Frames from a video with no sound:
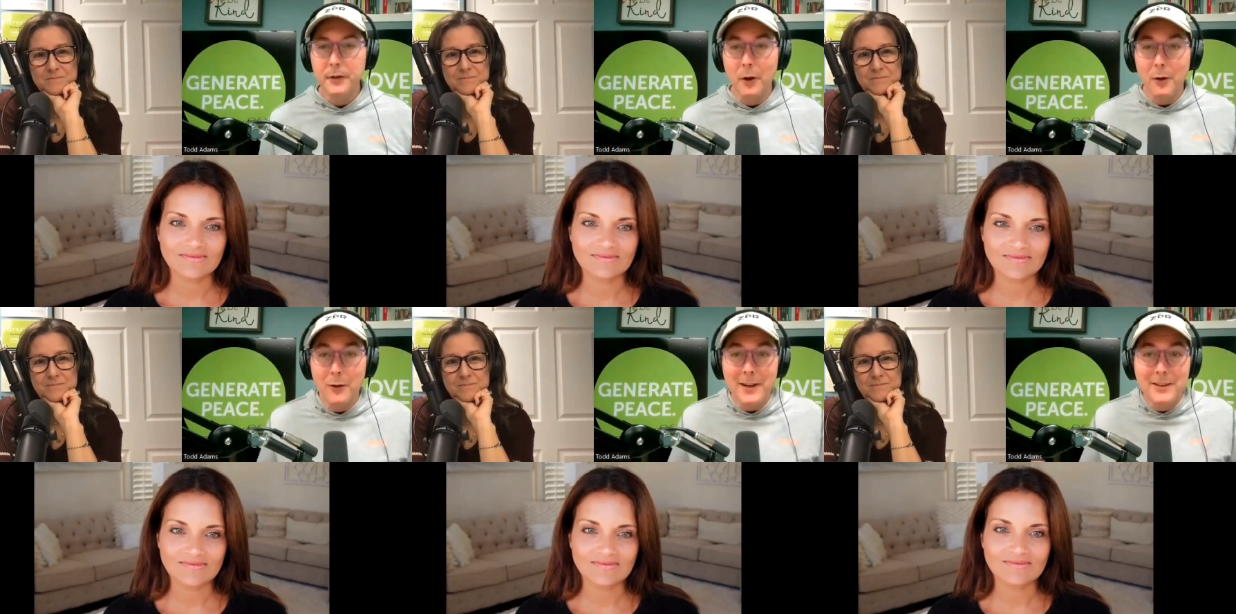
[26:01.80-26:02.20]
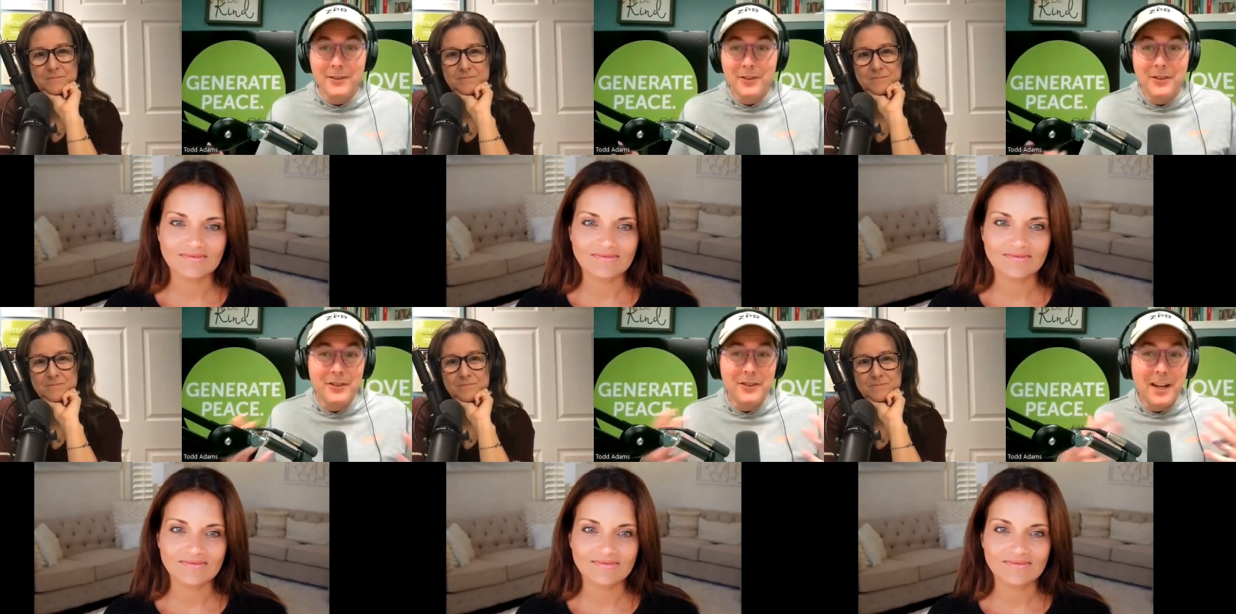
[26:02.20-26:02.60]
Speaker 1: So
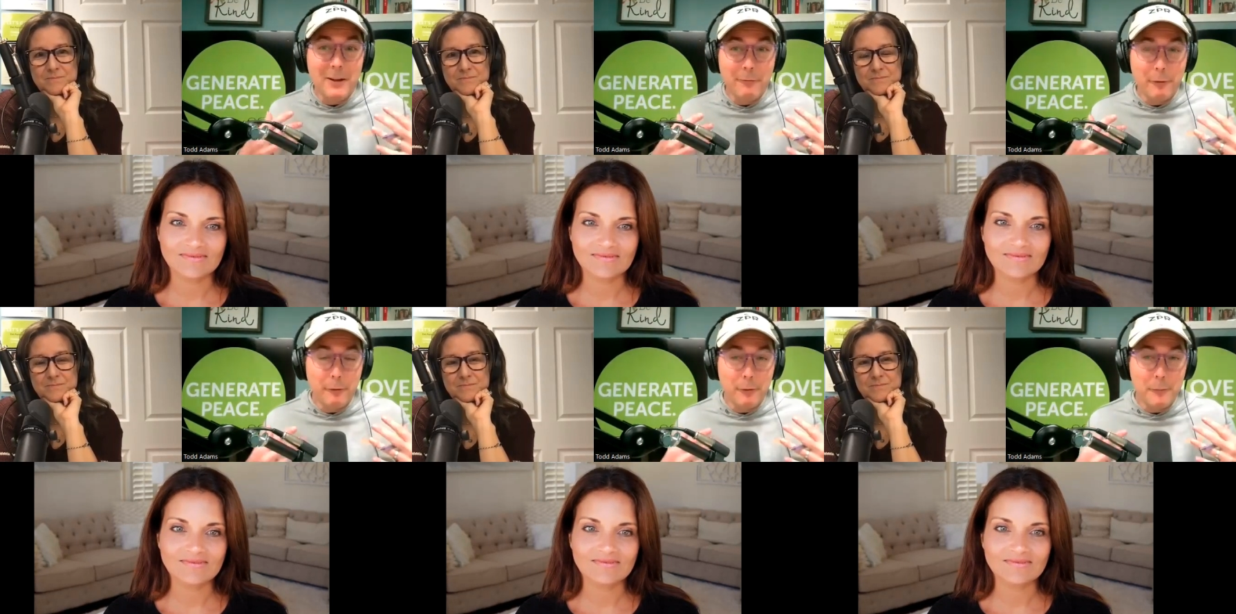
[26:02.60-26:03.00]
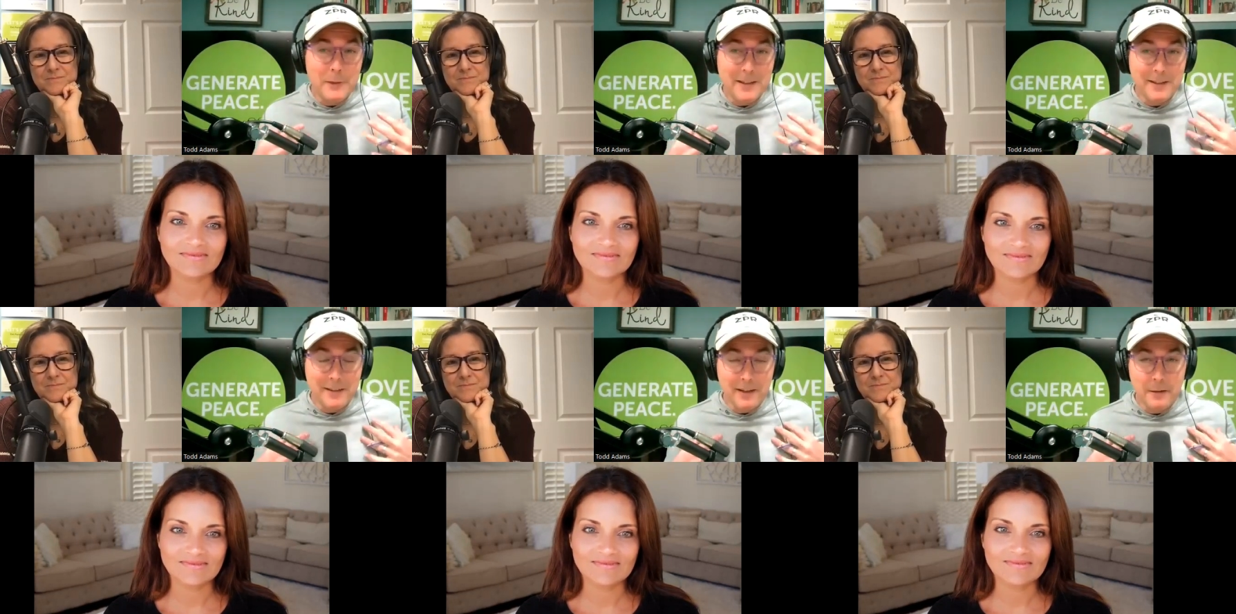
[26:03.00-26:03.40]
it's just safer for
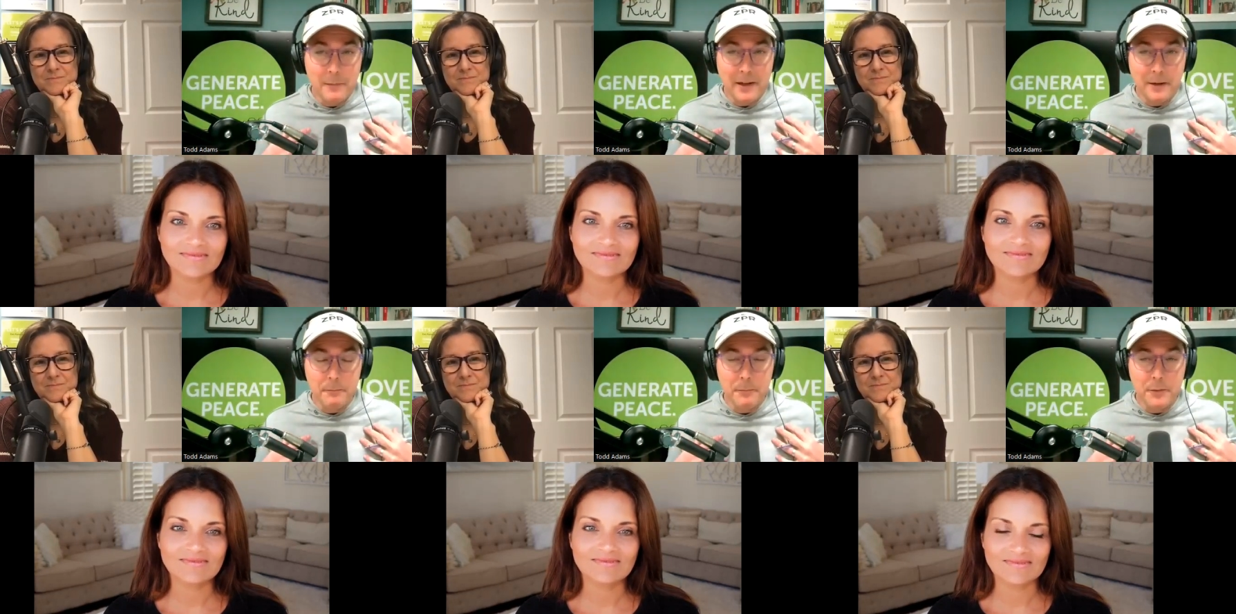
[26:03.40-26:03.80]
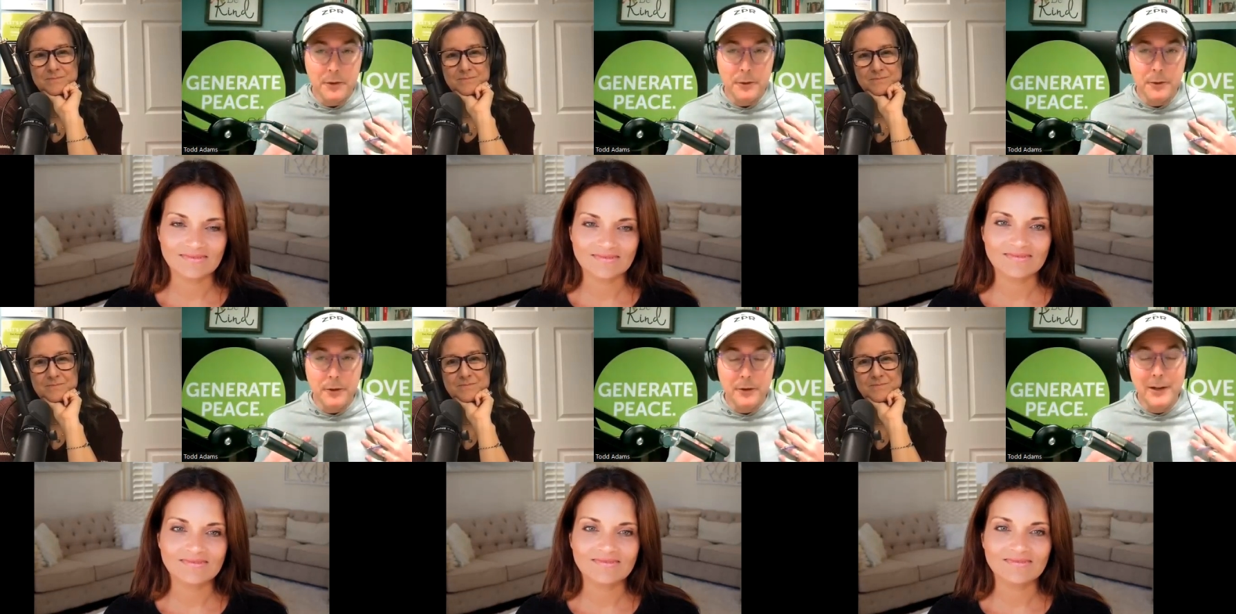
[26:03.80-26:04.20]
me to stay on my
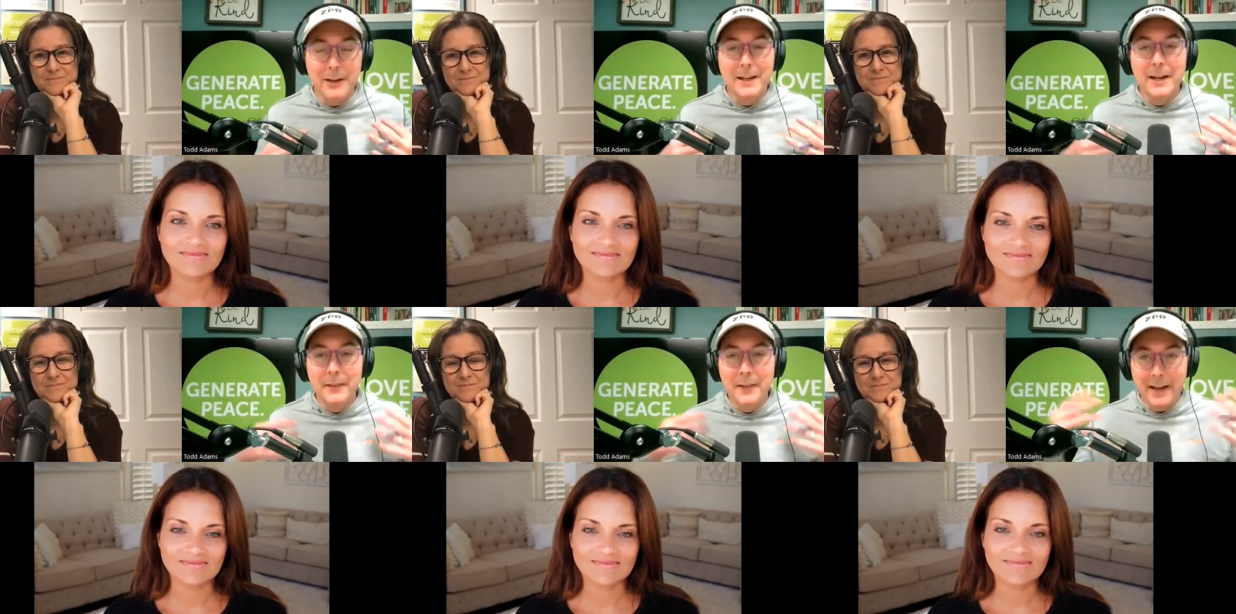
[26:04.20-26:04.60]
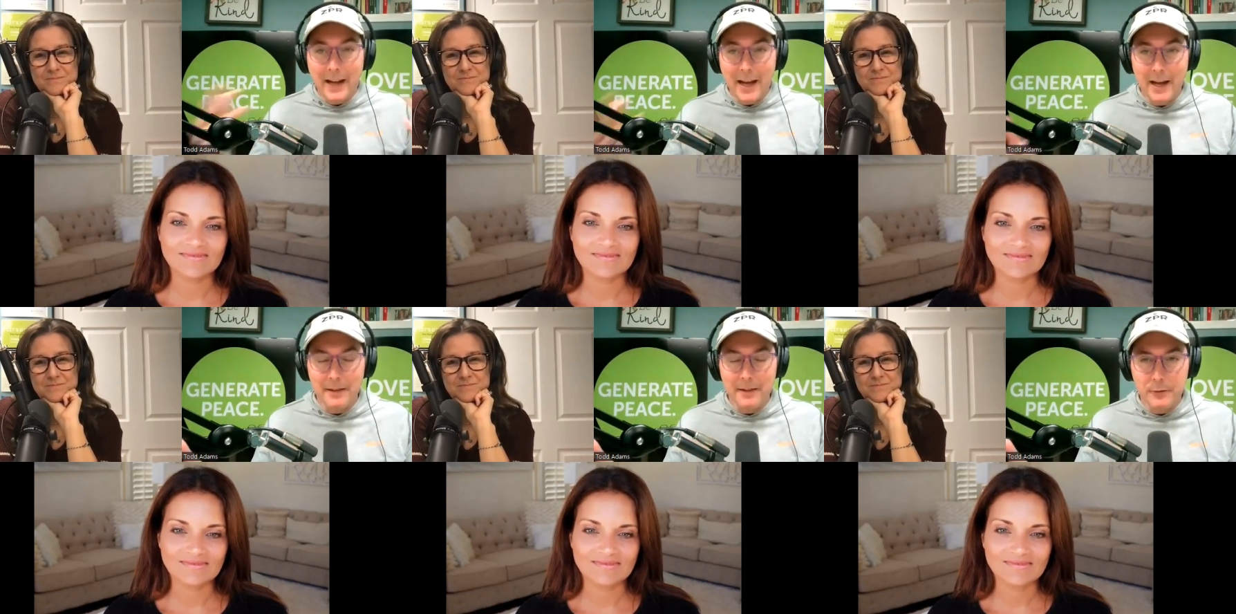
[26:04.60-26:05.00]
computer and
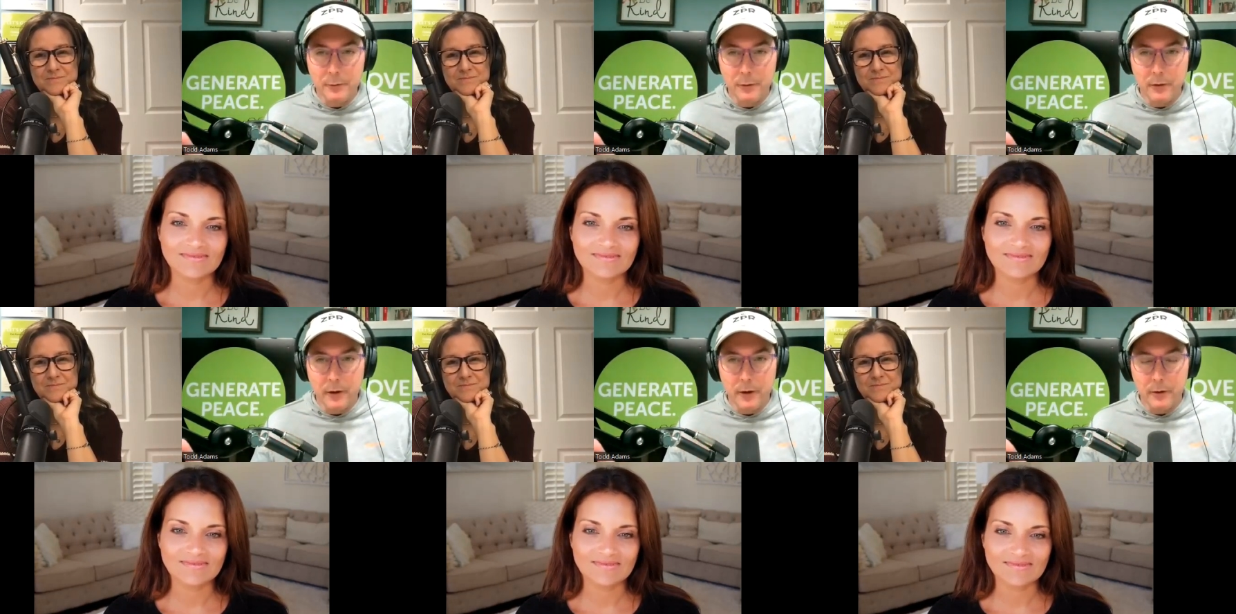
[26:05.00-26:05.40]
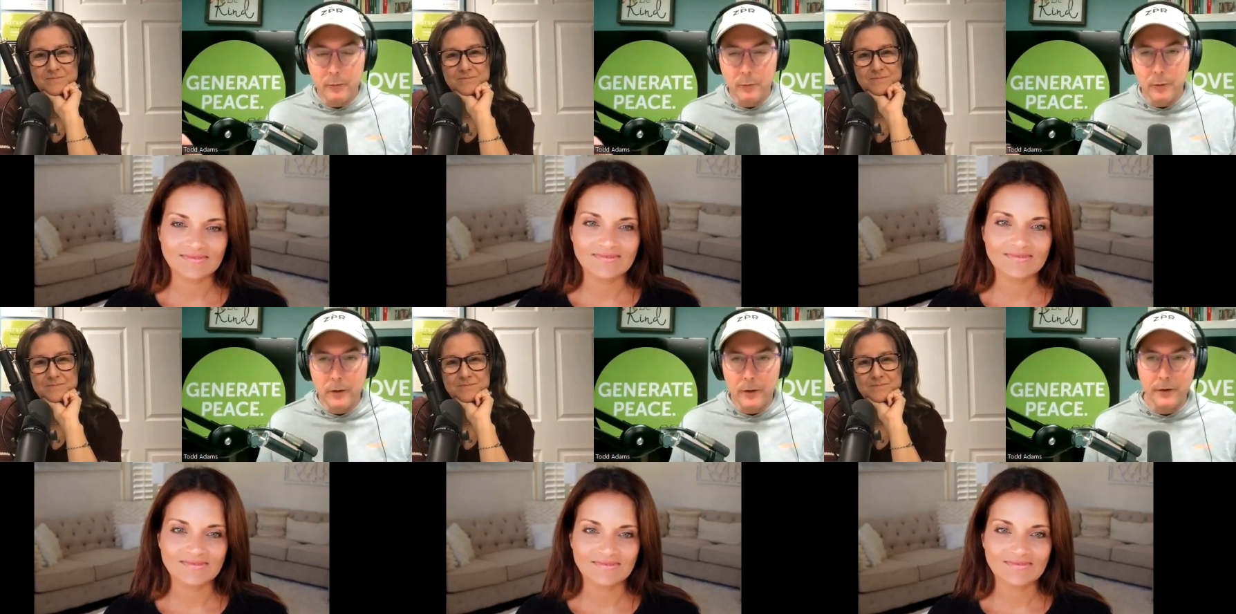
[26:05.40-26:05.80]
let Cathy do all the
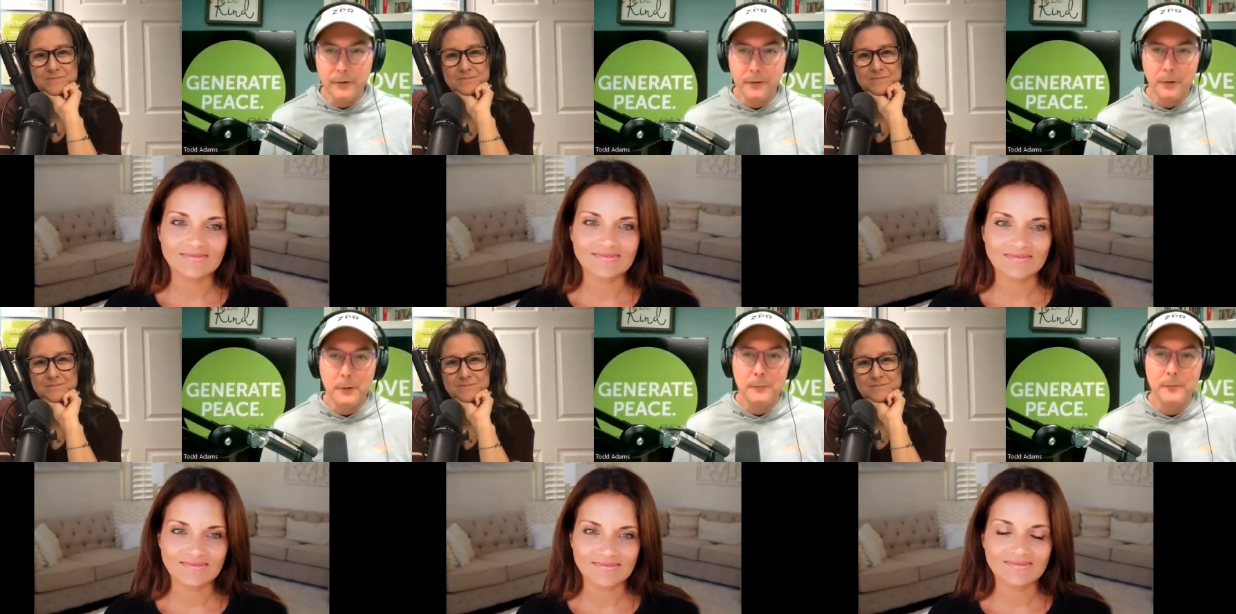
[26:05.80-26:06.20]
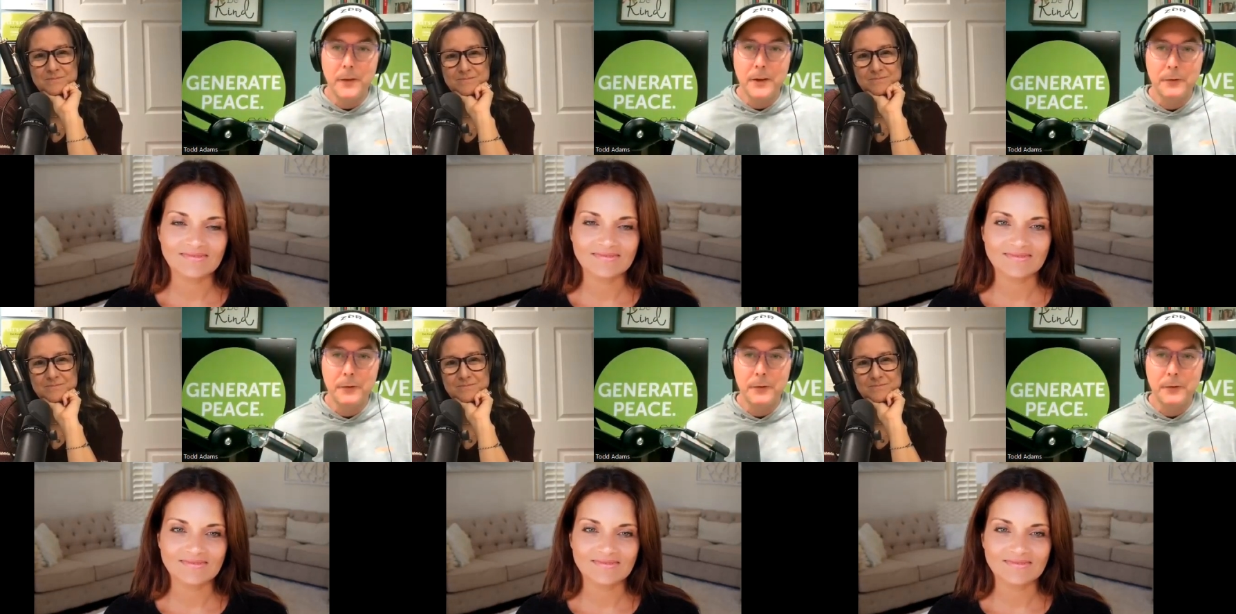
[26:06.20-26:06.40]
hard work. So